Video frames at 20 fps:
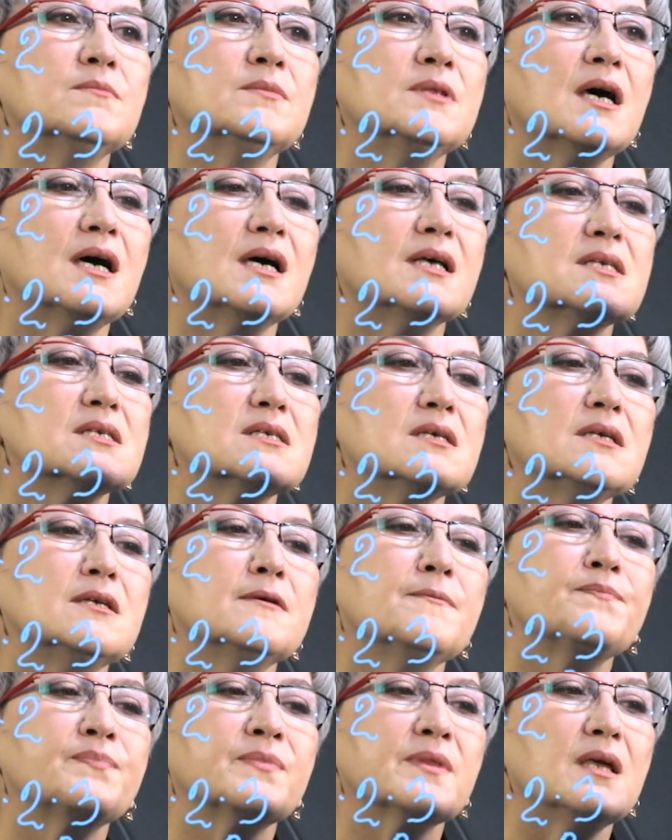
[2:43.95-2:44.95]
18
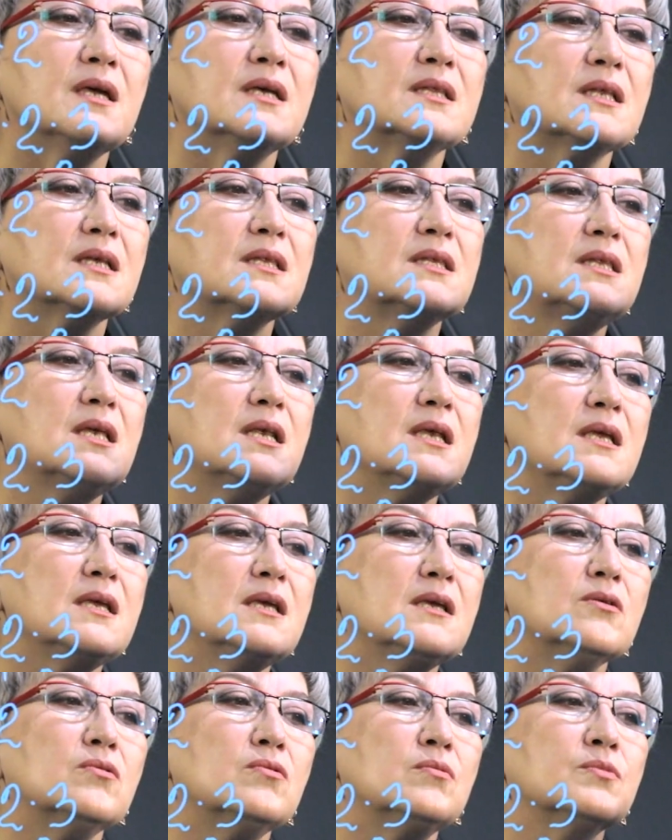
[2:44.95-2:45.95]
is equal to 3
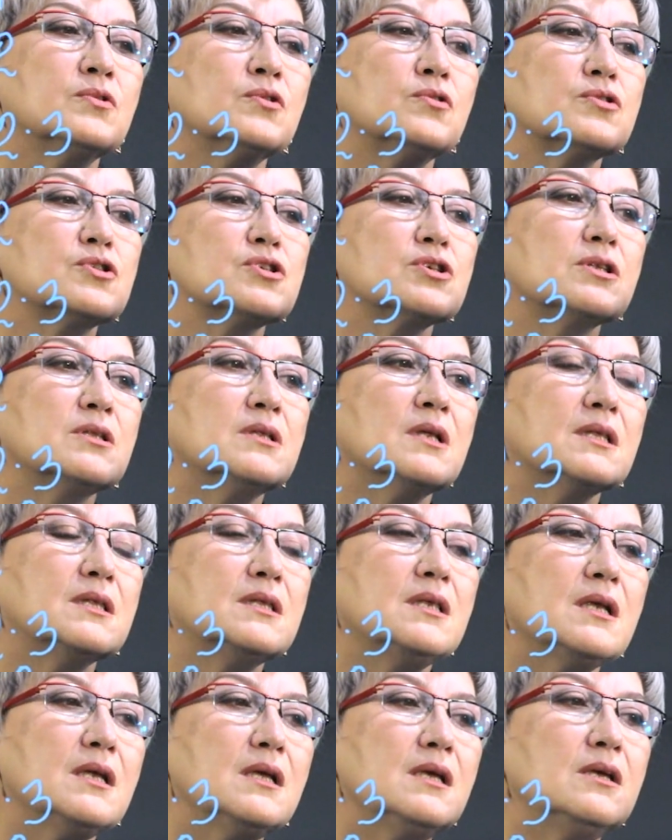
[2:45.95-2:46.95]
multiplied by
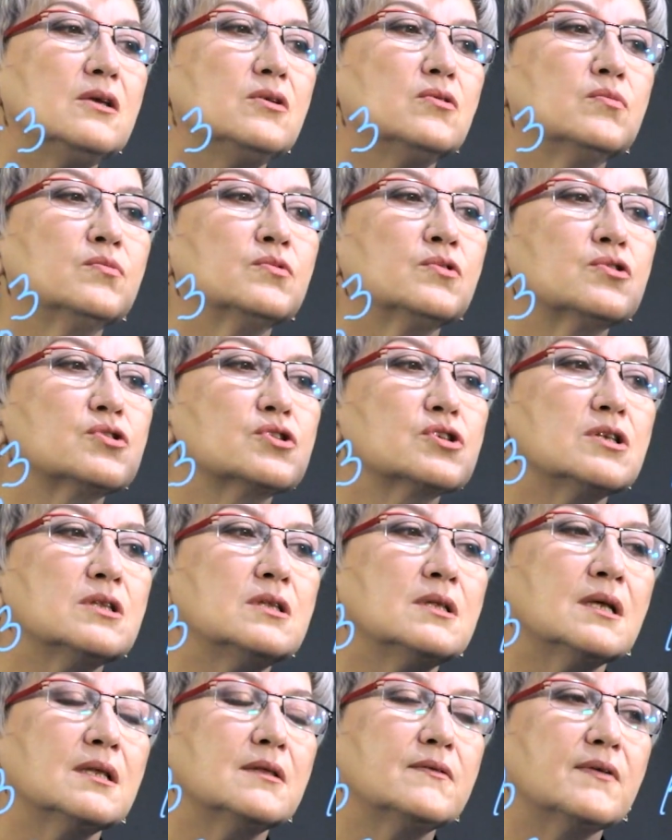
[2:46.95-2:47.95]
3 and then
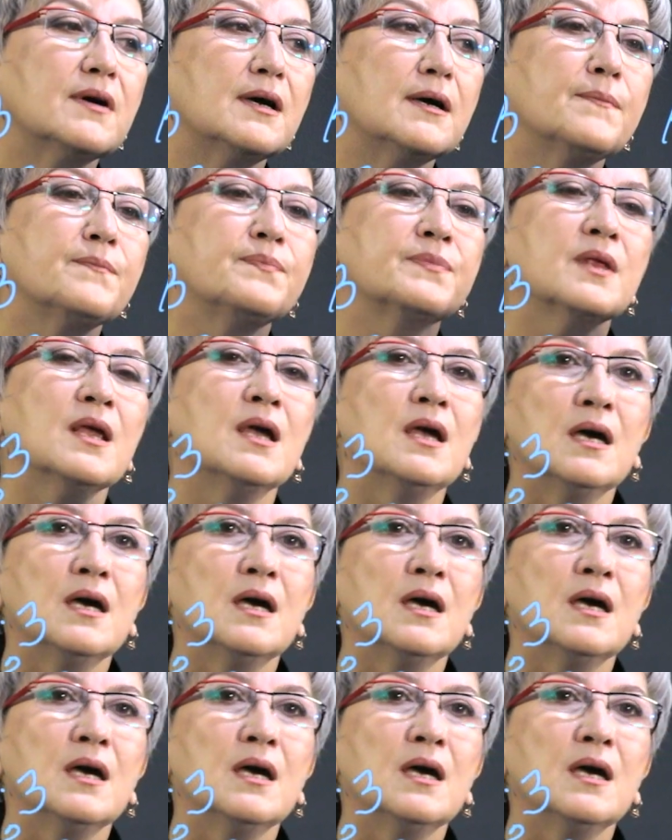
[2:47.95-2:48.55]
multiplied by 2.